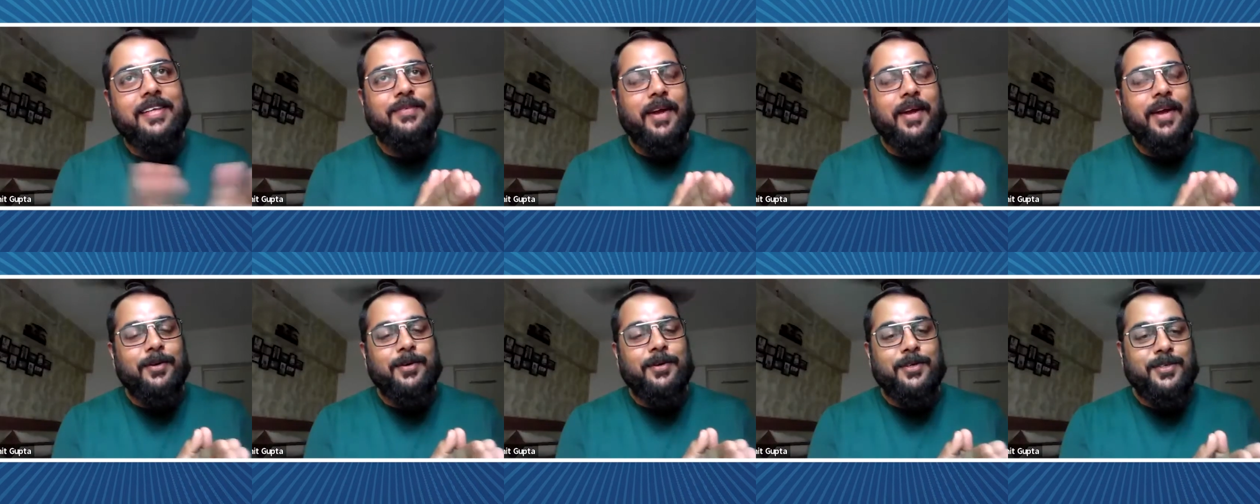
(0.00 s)

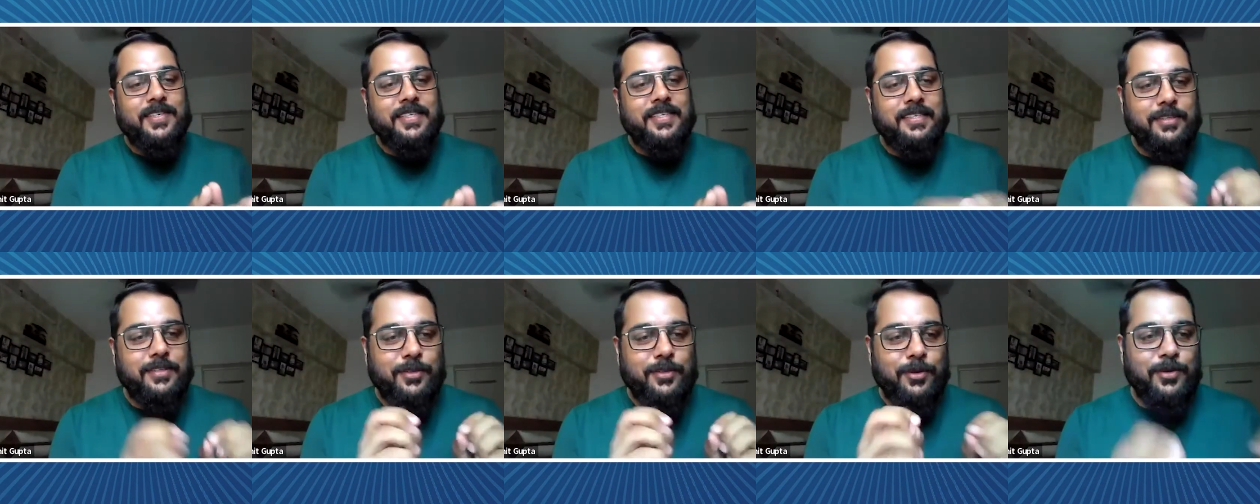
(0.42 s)
Why don't you
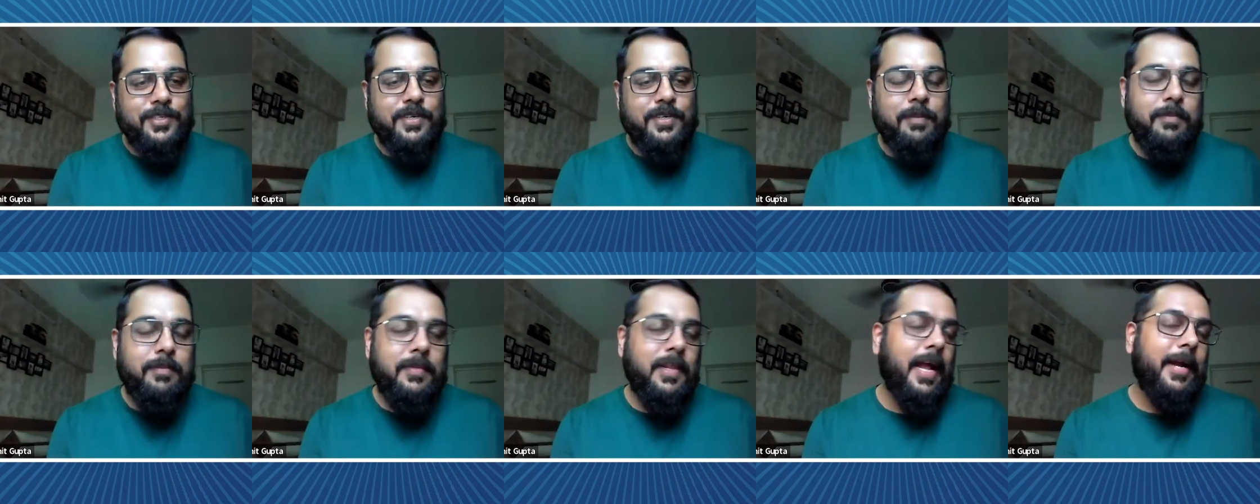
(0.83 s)
just throw
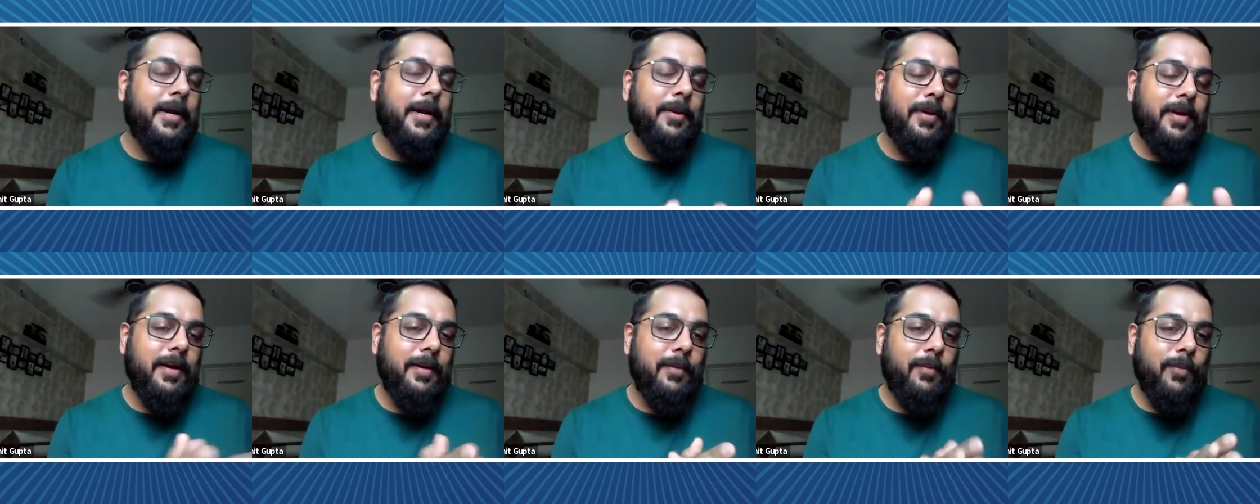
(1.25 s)
some light
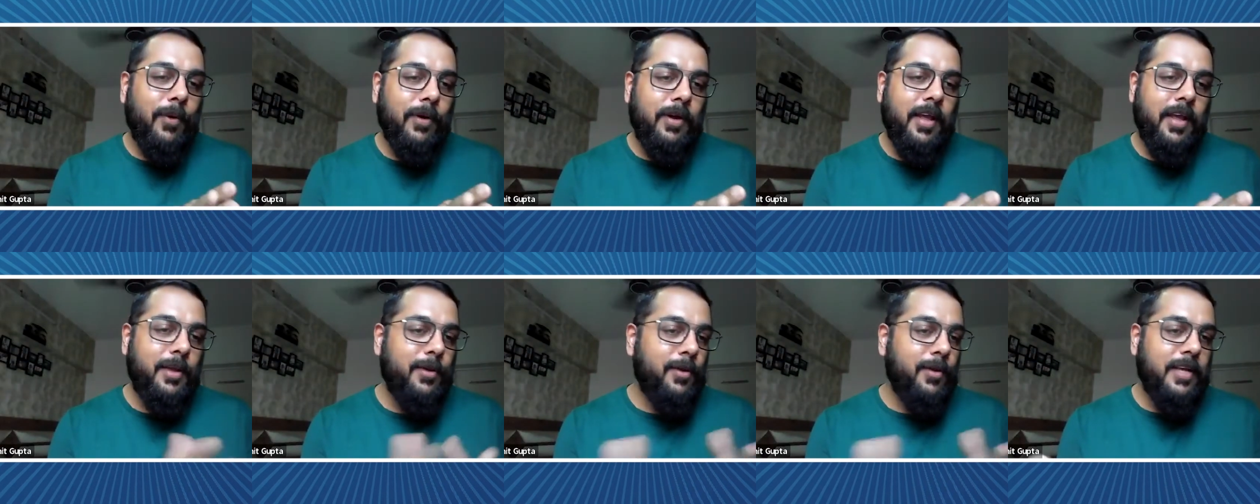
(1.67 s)
on it?
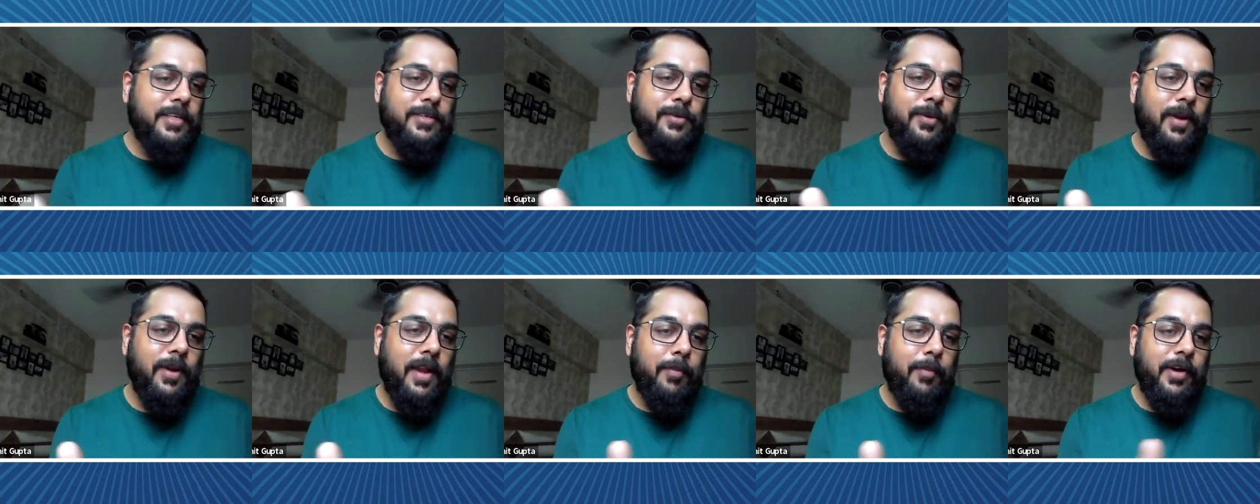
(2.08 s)
What are you guys
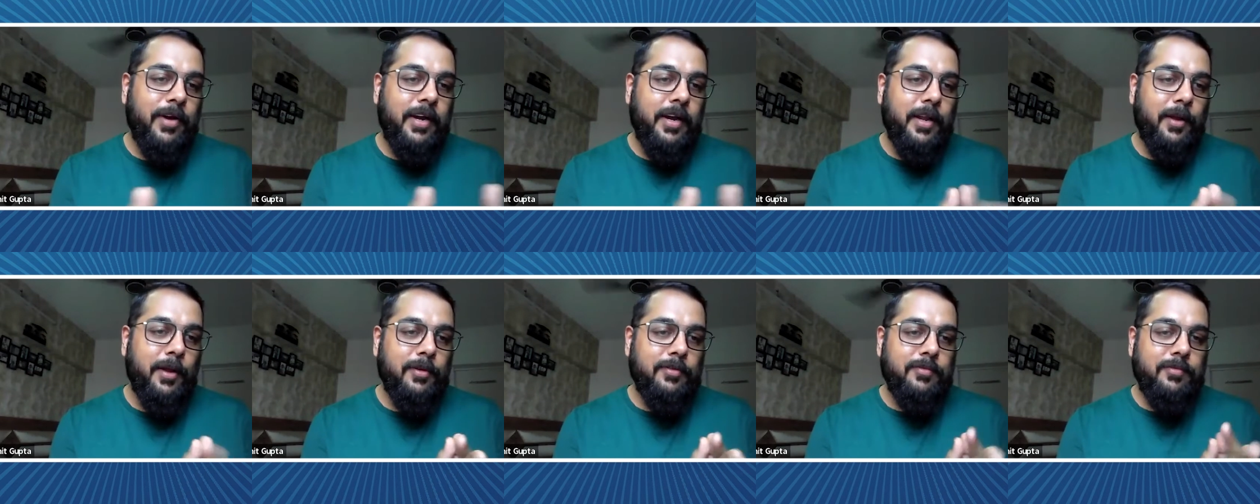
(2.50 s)

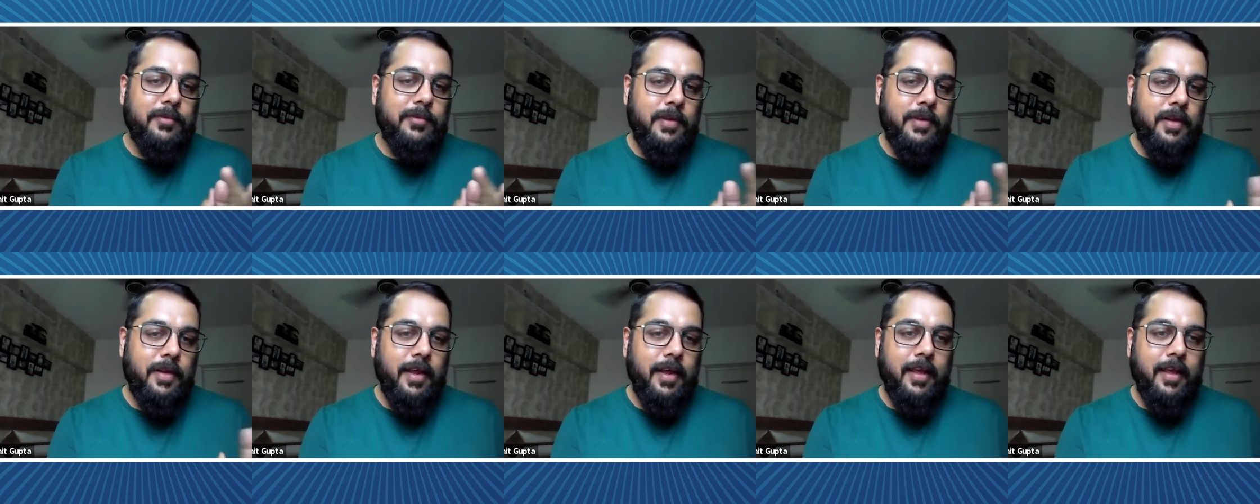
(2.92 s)
collaborating on
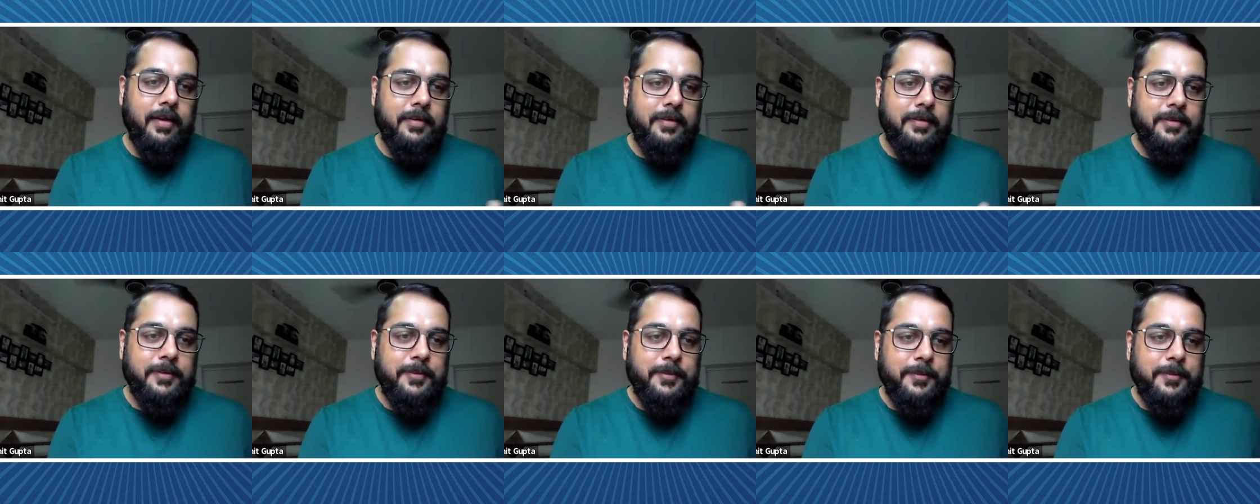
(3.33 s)
again?